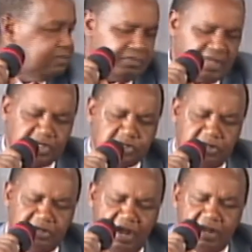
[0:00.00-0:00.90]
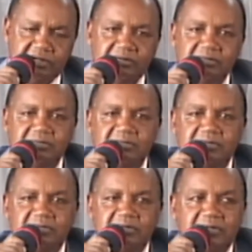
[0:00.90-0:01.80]
They should not
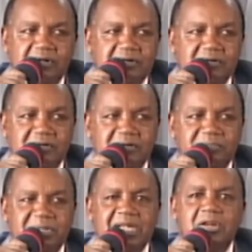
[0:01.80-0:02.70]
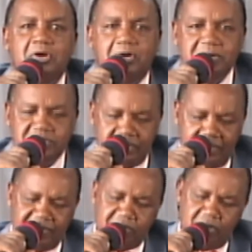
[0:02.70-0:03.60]
be lords
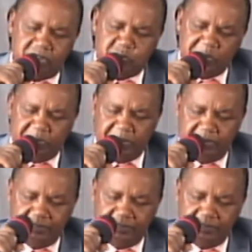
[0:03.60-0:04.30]
over God's people.